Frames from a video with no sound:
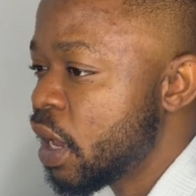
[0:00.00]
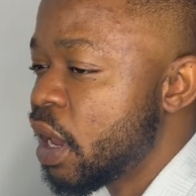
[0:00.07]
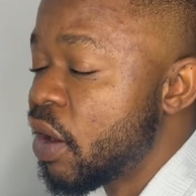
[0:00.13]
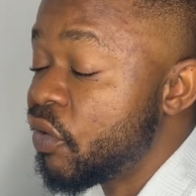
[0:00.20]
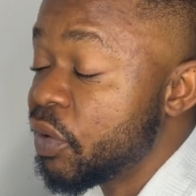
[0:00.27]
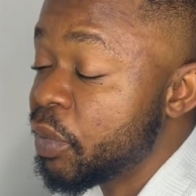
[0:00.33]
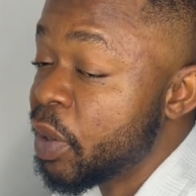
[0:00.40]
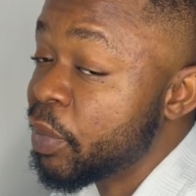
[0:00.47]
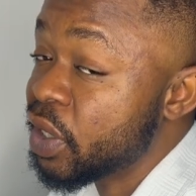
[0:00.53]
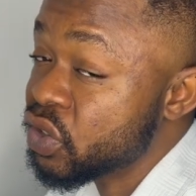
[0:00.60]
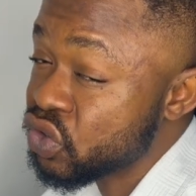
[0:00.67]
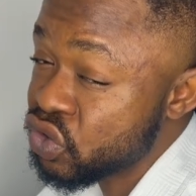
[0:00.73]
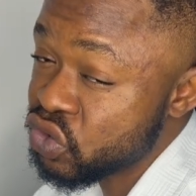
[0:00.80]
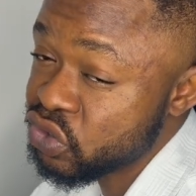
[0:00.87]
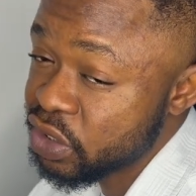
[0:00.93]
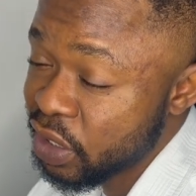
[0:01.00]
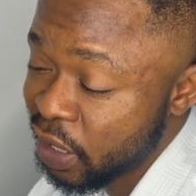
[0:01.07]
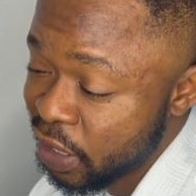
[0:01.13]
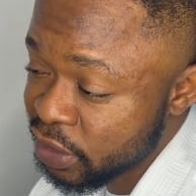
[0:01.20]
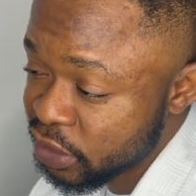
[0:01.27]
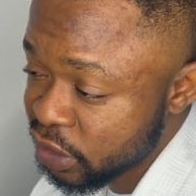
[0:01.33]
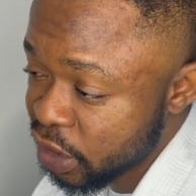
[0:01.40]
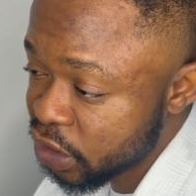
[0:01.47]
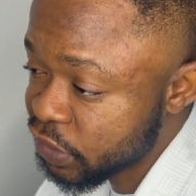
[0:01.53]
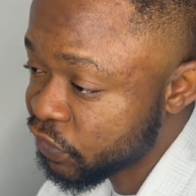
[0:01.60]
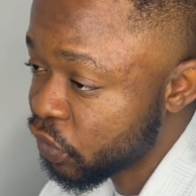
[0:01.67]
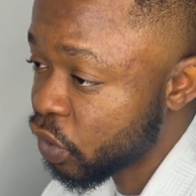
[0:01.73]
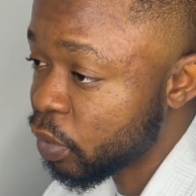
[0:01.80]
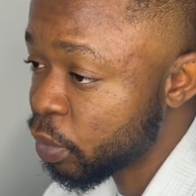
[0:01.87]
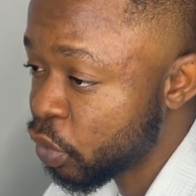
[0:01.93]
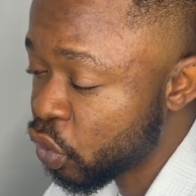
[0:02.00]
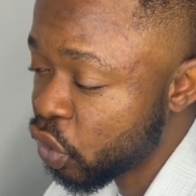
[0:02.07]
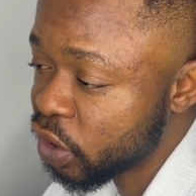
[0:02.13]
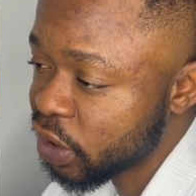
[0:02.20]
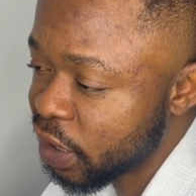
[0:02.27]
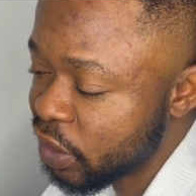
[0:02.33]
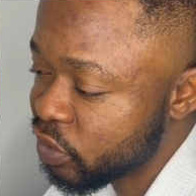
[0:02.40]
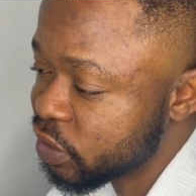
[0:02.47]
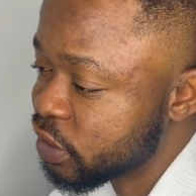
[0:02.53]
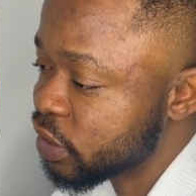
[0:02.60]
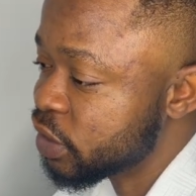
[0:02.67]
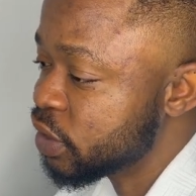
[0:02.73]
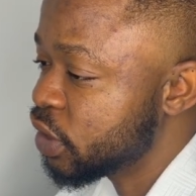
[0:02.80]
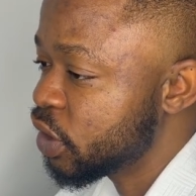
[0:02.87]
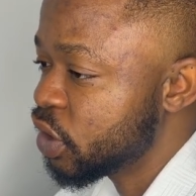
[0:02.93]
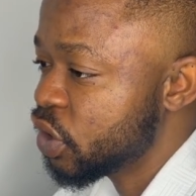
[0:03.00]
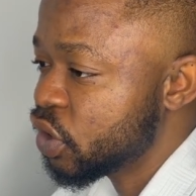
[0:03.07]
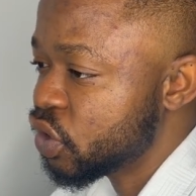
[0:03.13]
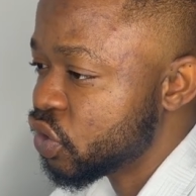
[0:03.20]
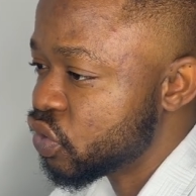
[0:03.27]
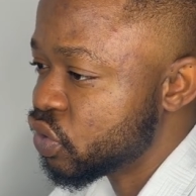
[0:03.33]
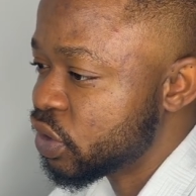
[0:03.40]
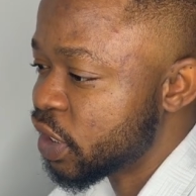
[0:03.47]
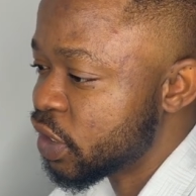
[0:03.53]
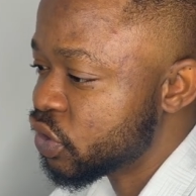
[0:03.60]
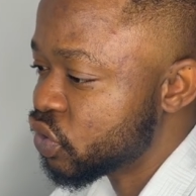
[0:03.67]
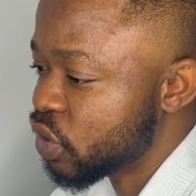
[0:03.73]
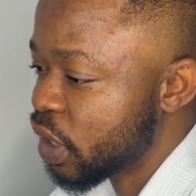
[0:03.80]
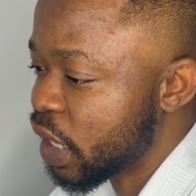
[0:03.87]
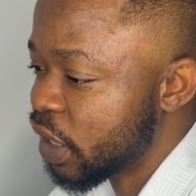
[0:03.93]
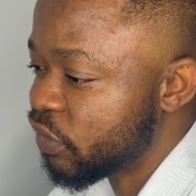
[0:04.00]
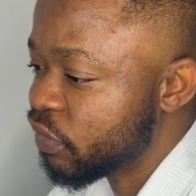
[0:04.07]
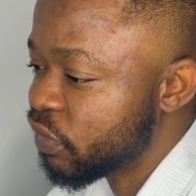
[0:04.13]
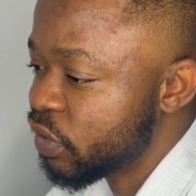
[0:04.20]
and remember to use the line chart for more clarity, you tend to have